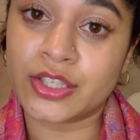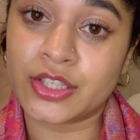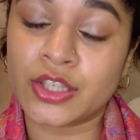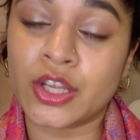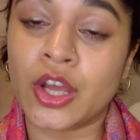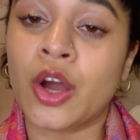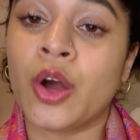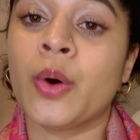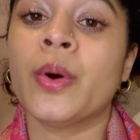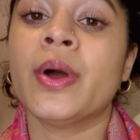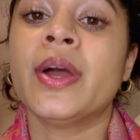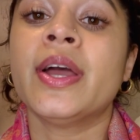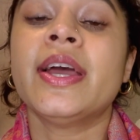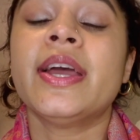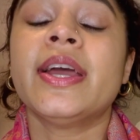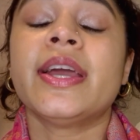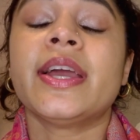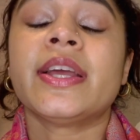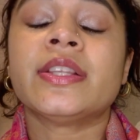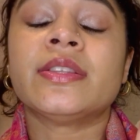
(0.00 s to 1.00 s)
So
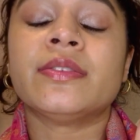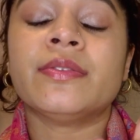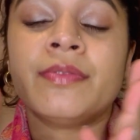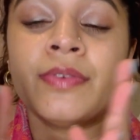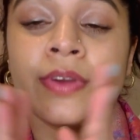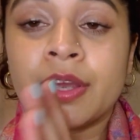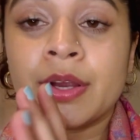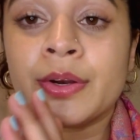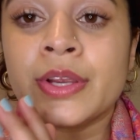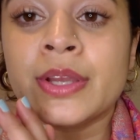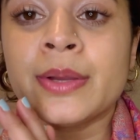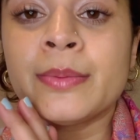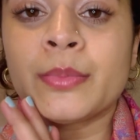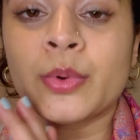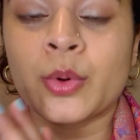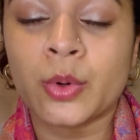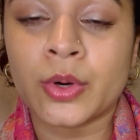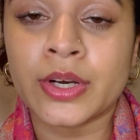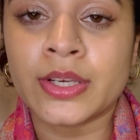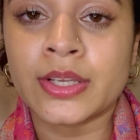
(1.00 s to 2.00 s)
it's very
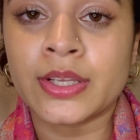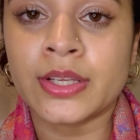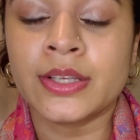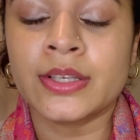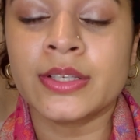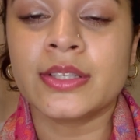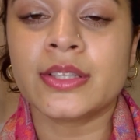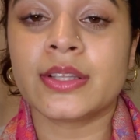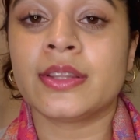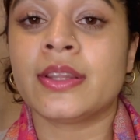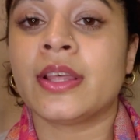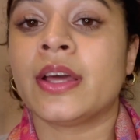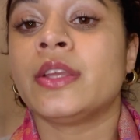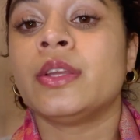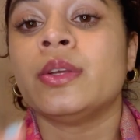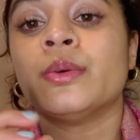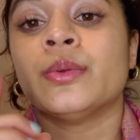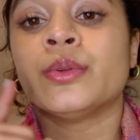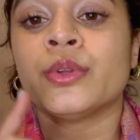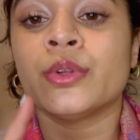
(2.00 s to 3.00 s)
important that
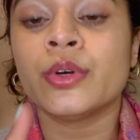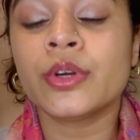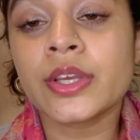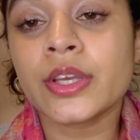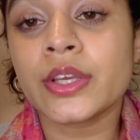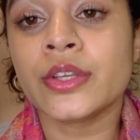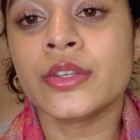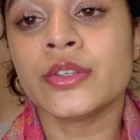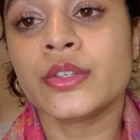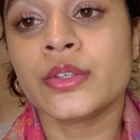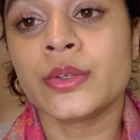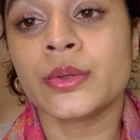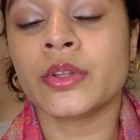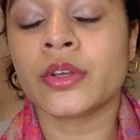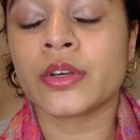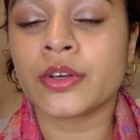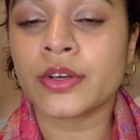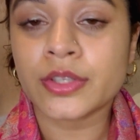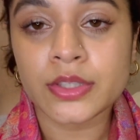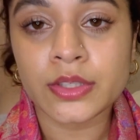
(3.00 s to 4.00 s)
you look into the
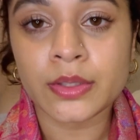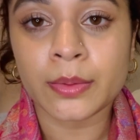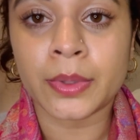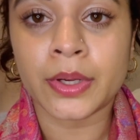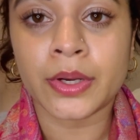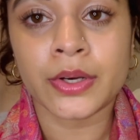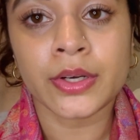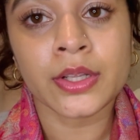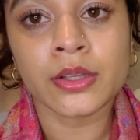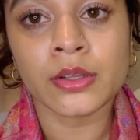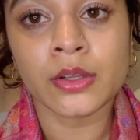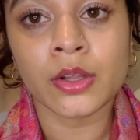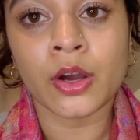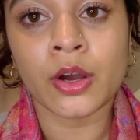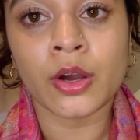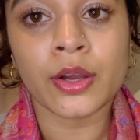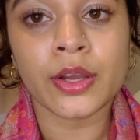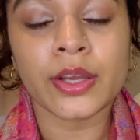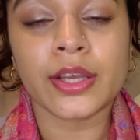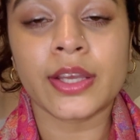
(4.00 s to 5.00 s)
Good Samaritan
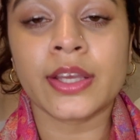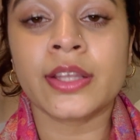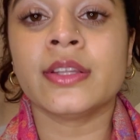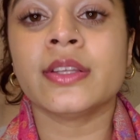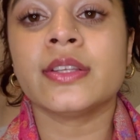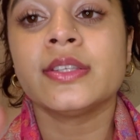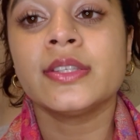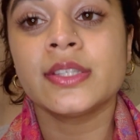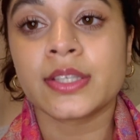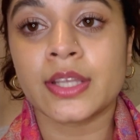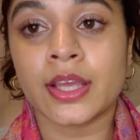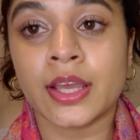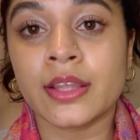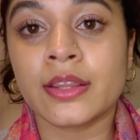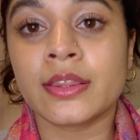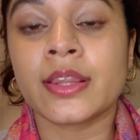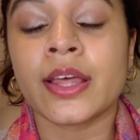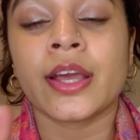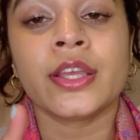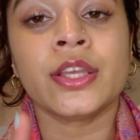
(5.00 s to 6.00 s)
Law in the
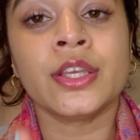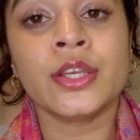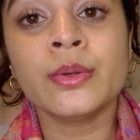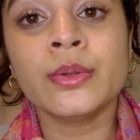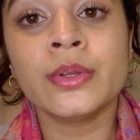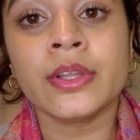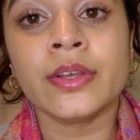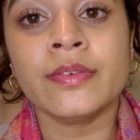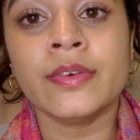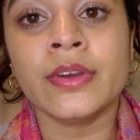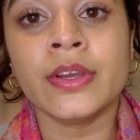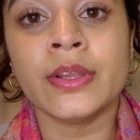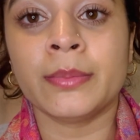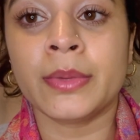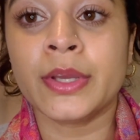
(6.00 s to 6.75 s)
state that you live in.